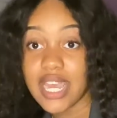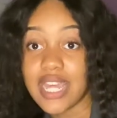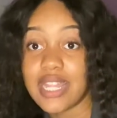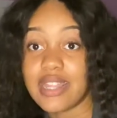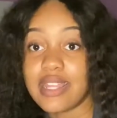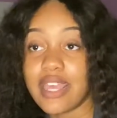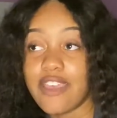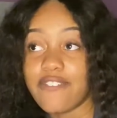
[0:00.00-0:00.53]

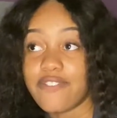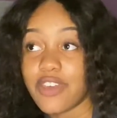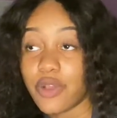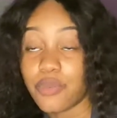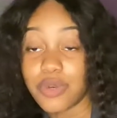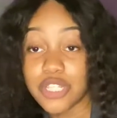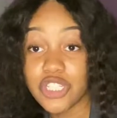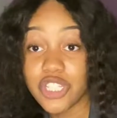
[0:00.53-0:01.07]
And if there
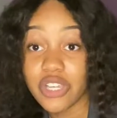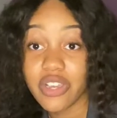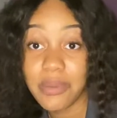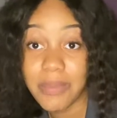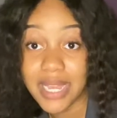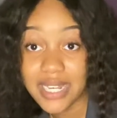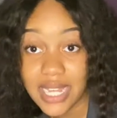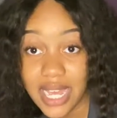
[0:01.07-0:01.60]
was sugar in
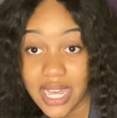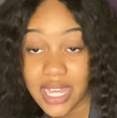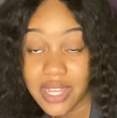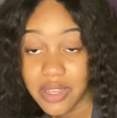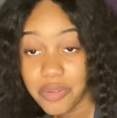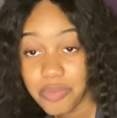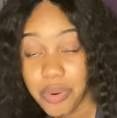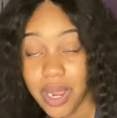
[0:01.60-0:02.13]
my
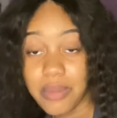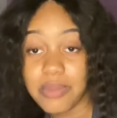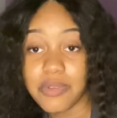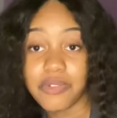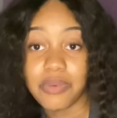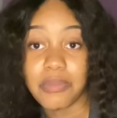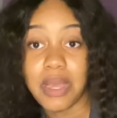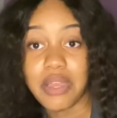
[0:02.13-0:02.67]
diet, it would probably be
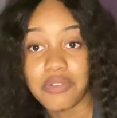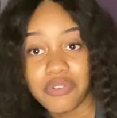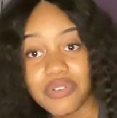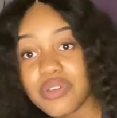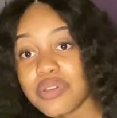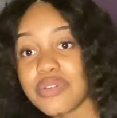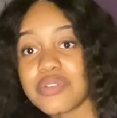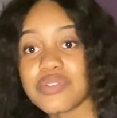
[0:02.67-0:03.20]
from like
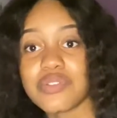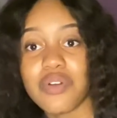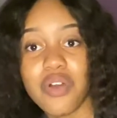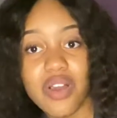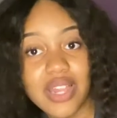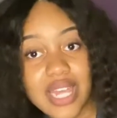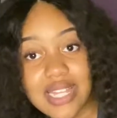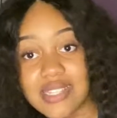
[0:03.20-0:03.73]
fruits or
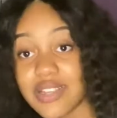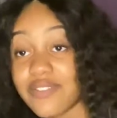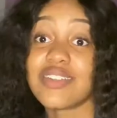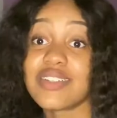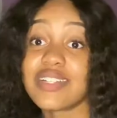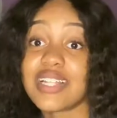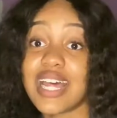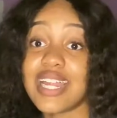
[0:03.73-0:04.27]
all that stuff.
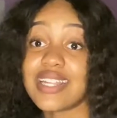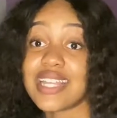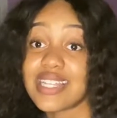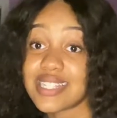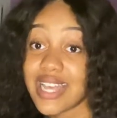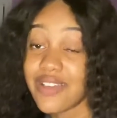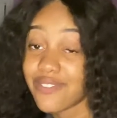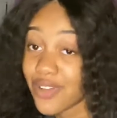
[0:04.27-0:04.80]
There's a lot of
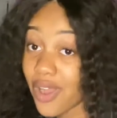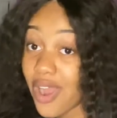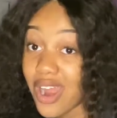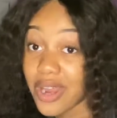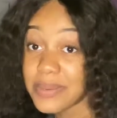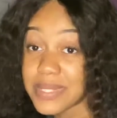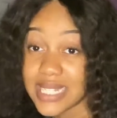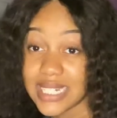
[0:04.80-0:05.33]
things that have
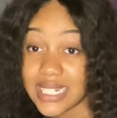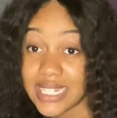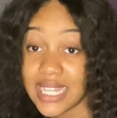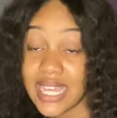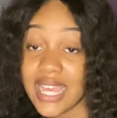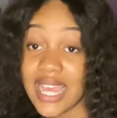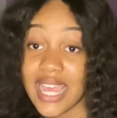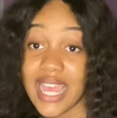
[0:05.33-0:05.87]
carbs in it,
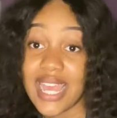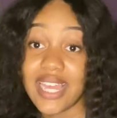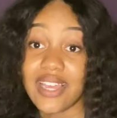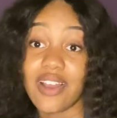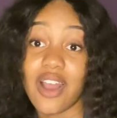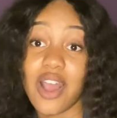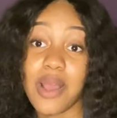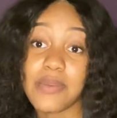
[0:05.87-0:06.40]
and
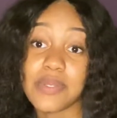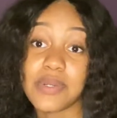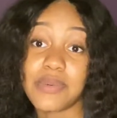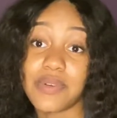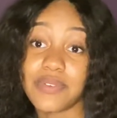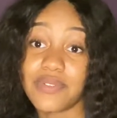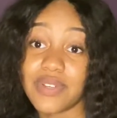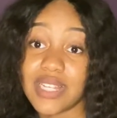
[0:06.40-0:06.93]
carbs are
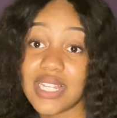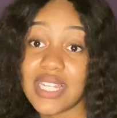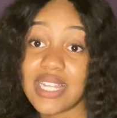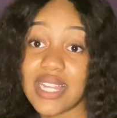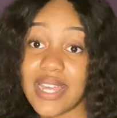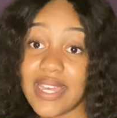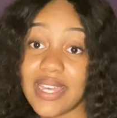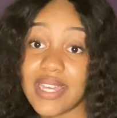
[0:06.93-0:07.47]
what really,
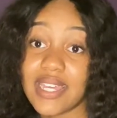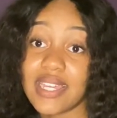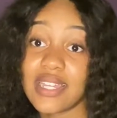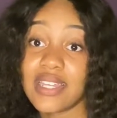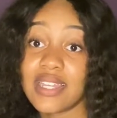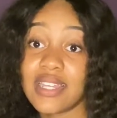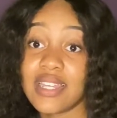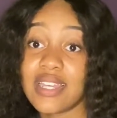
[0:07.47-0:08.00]
like,
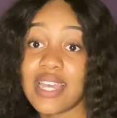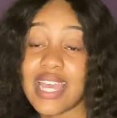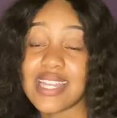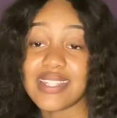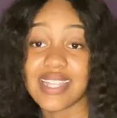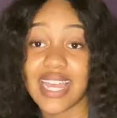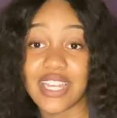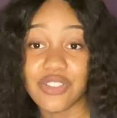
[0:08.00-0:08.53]

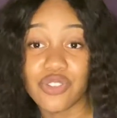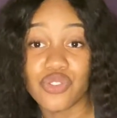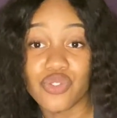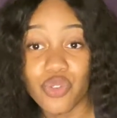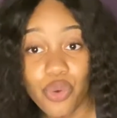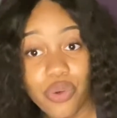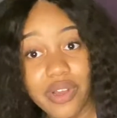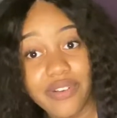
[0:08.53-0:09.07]
it's like
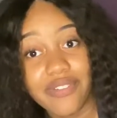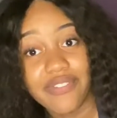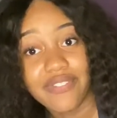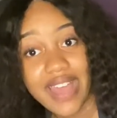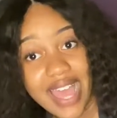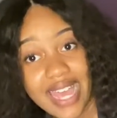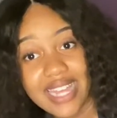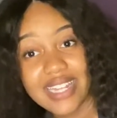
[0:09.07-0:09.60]
stored
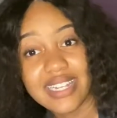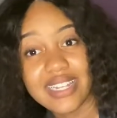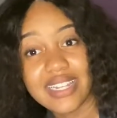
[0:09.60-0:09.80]
fat.